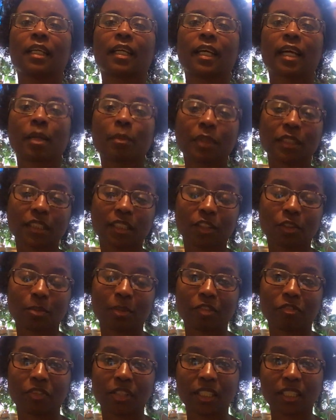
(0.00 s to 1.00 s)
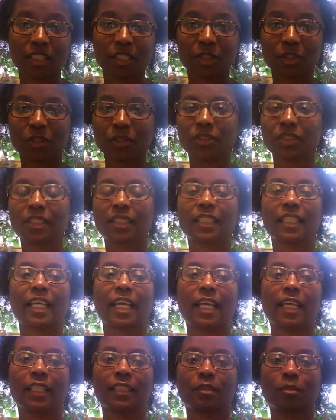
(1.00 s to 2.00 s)
commenting on my videos and
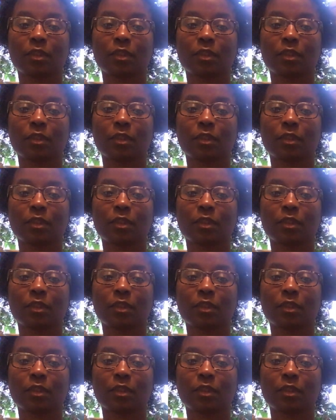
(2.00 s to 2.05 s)
has